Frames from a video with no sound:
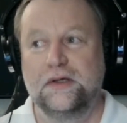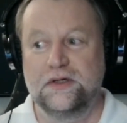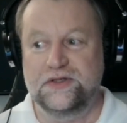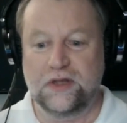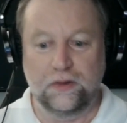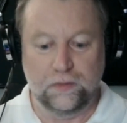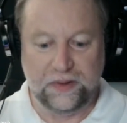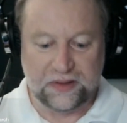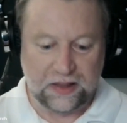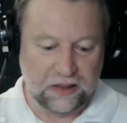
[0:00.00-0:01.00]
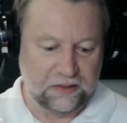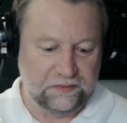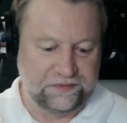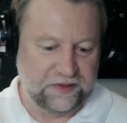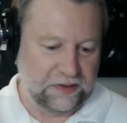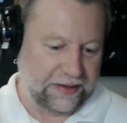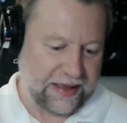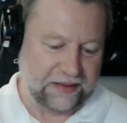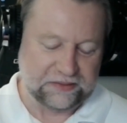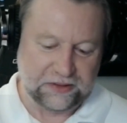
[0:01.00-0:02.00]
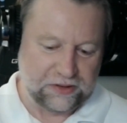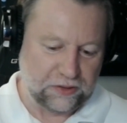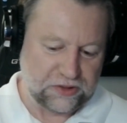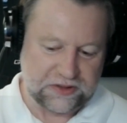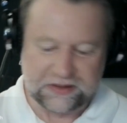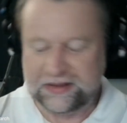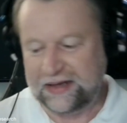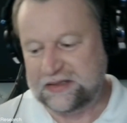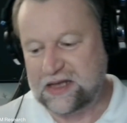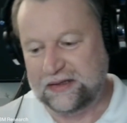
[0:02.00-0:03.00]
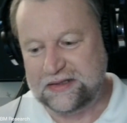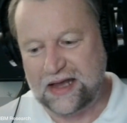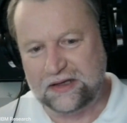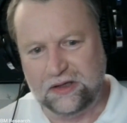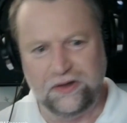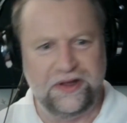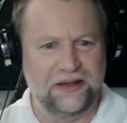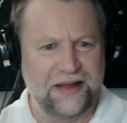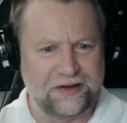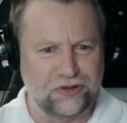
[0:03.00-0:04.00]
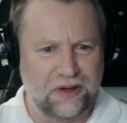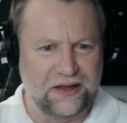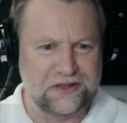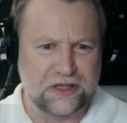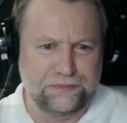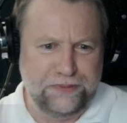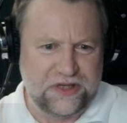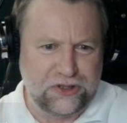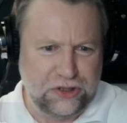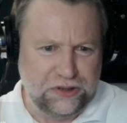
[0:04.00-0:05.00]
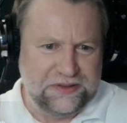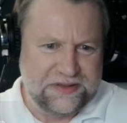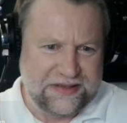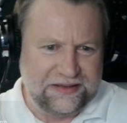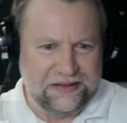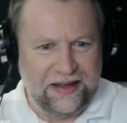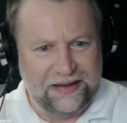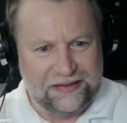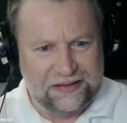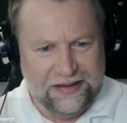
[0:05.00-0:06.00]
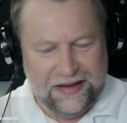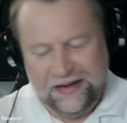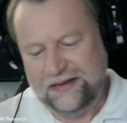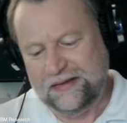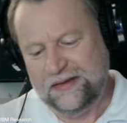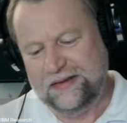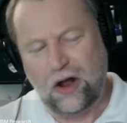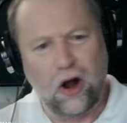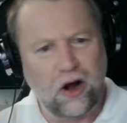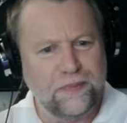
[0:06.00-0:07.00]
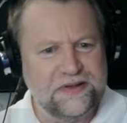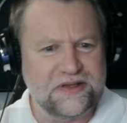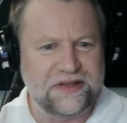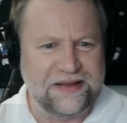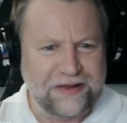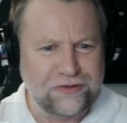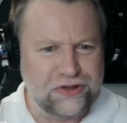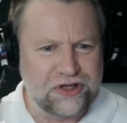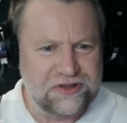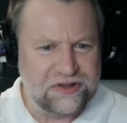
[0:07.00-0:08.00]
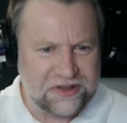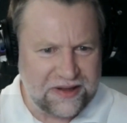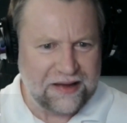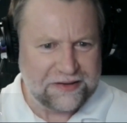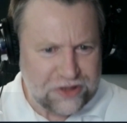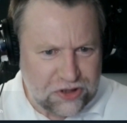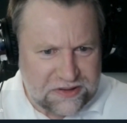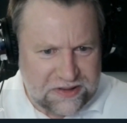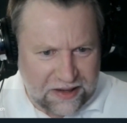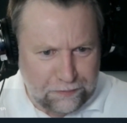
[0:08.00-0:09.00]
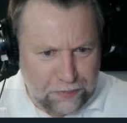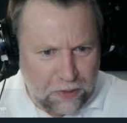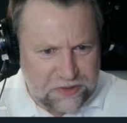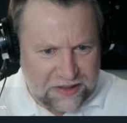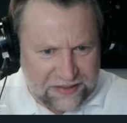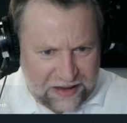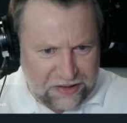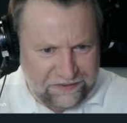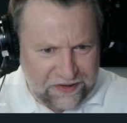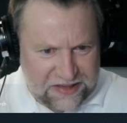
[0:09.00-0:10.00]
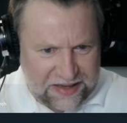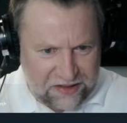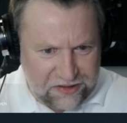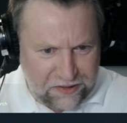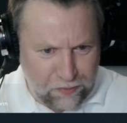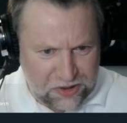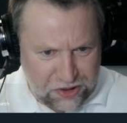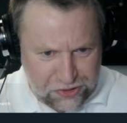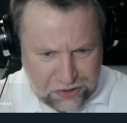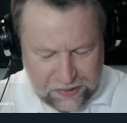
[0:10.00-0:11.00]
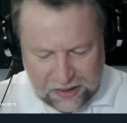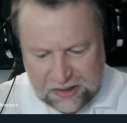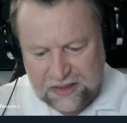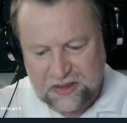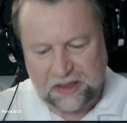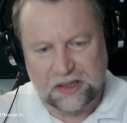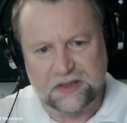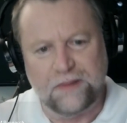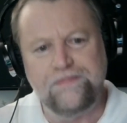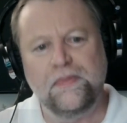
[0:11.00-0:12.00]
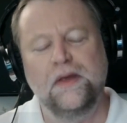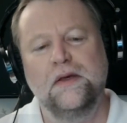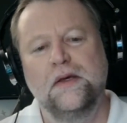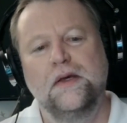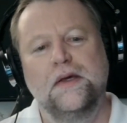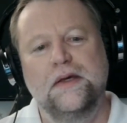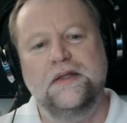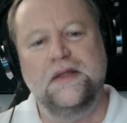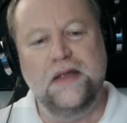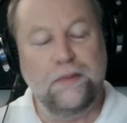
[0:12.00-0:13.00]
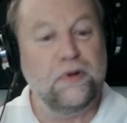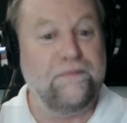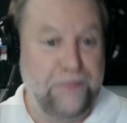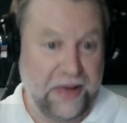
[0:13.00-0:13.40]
So we think of, again, just getting slightly technical, the electrons, the positions, and the carbons and the nitrogens and the oxygens that compose it and how they fit together and what they're doing and things like this. The number of